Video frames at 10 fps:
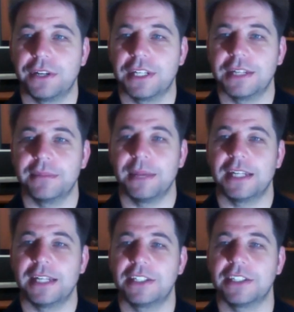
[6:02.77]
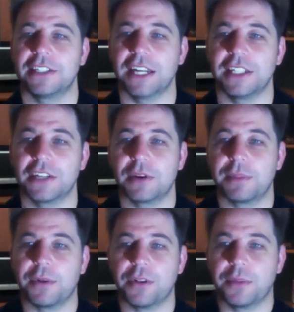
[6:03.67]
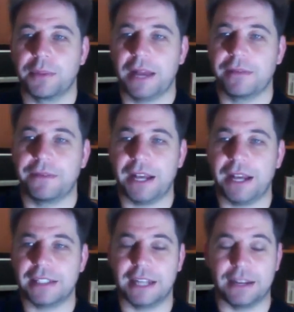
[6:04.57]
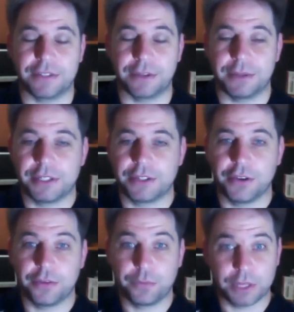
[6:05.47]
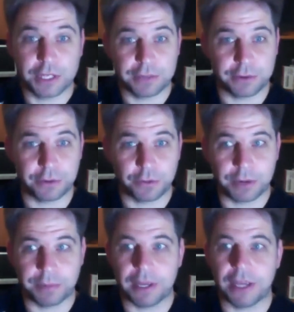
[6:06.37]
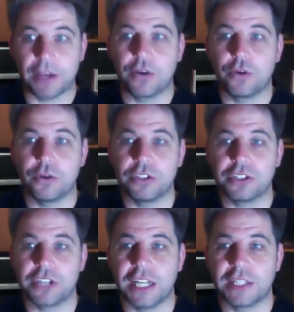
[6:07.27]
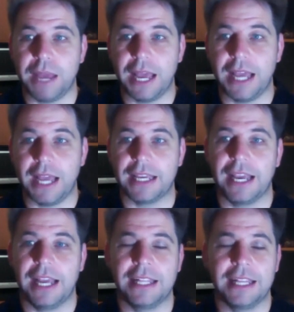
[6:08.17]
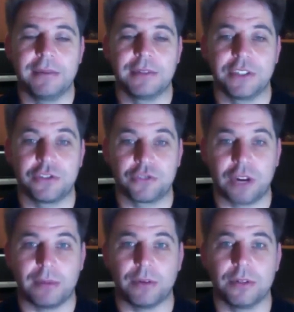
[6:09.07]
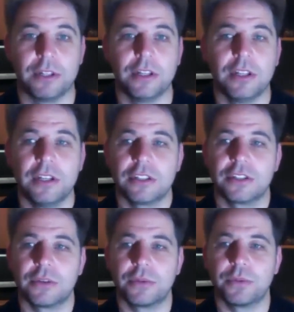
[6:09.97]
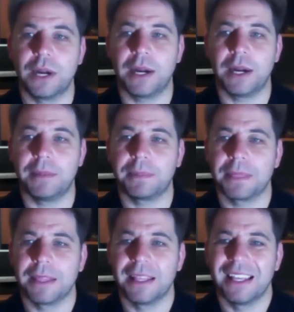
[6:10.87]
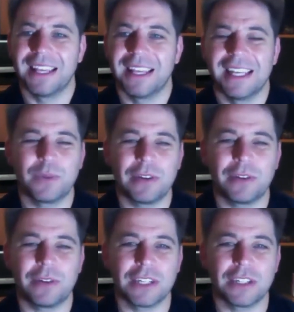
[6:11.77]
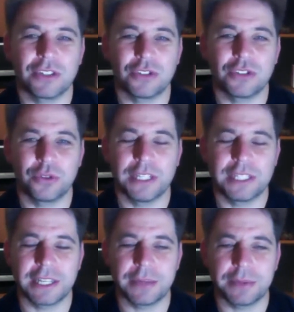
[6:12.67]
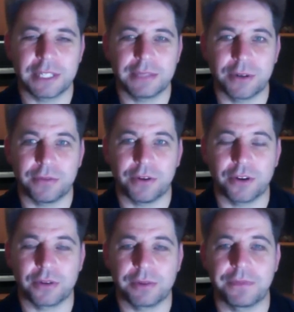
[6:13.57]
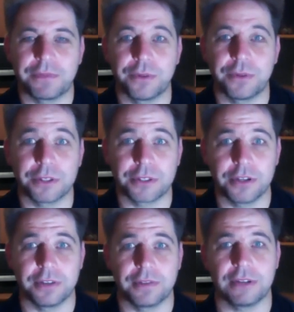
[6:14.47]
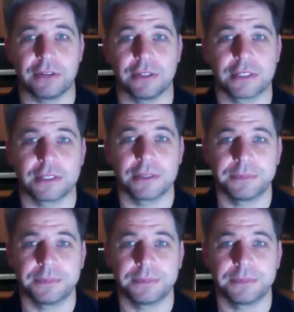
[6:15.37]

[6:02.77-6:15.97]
I didn't manage to change the grip on the bat fast enough, so he served with a different grip, couldn't change back, and then he was in trouble. So he's wondering, should he stick with this modified grip for the serve, Alois?